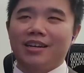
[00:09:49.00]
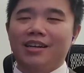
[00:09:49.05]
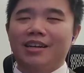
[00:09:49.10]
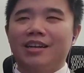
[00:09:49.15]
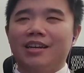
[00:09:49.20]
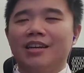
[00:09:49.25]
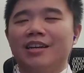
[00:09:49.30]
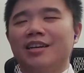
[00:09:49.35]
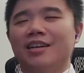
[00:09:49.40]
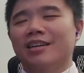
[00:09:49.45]

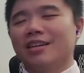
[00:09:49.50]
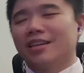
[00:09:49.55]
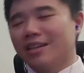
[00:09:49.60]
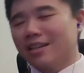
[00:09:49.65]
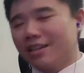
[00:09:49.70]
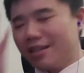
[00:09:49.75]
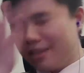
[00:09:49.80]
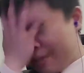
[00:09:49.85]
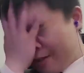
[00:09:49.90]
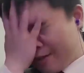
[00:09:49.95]

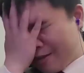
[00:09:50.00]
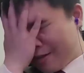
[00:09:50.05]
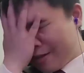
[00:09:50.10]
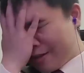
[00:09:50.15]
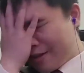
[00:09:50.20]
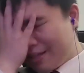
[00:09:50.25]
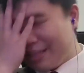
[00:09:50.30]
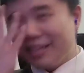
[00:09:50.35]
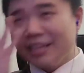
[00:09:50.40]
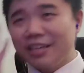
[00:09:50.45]

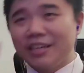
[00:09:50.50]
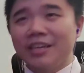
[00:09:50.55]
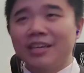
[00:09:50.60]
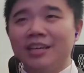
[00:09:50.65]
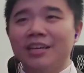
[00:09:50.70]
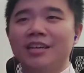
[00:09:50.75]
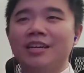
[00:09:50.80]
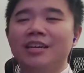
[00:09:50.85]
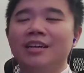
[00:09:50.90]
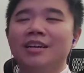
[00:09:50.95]

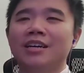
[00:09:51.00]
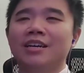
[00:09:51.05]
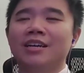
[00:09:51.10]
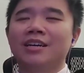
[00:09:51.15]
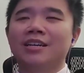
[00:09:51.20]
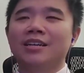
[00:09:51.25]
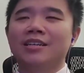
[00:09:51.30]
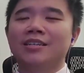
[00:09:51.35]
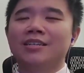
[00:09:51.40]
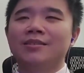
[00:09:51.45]

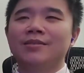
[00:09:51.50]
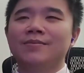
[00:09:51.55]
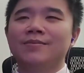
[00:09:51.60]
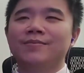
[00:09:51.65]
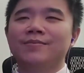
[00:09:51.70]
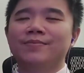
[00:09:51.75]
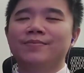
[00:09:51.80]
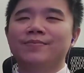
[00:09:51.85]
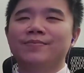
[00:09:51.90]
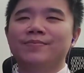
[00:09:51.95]

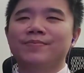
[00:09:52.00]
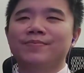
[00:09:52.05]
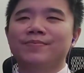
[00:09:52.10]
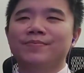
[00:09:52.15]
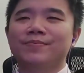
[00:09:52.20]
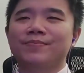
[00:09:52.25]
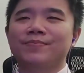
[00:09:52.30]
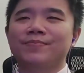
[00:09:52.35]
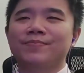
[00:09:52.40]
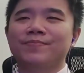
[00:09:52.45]

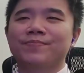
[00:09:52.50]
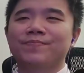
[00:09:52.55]
(no one is talking)